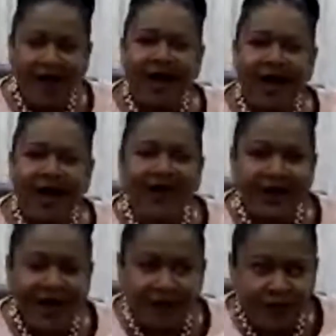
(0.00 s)
And
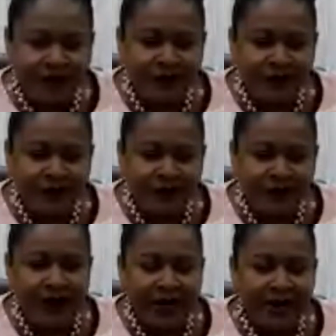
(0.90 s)
then I moved to North
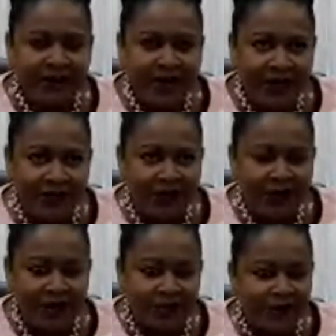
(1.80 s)
Carolina
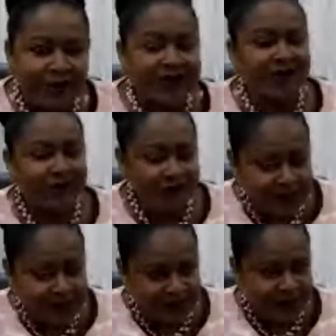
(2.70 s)
Central, which was a different
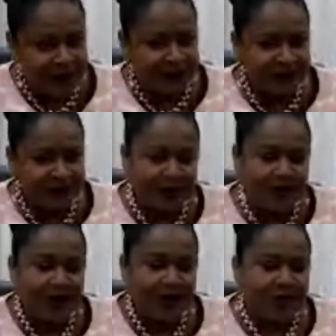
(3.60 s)
experience for
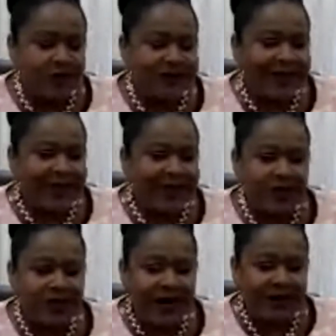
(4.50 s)
me because I
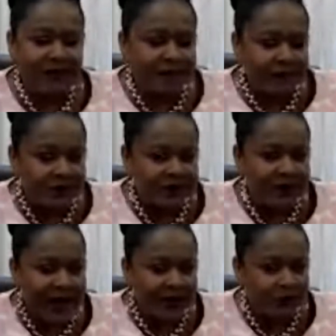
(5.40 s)
lectured at the first
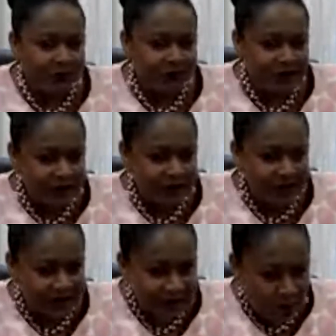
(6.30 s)
black university in
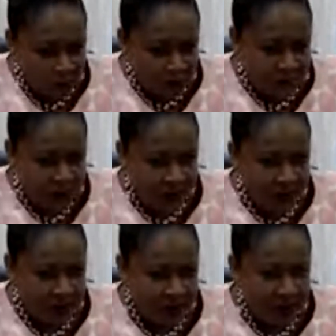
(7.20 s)
the South,
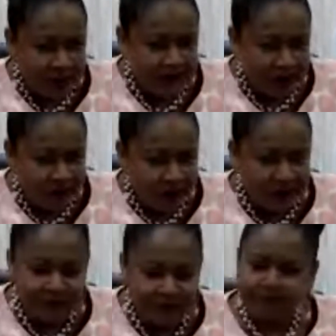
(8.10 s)
Central.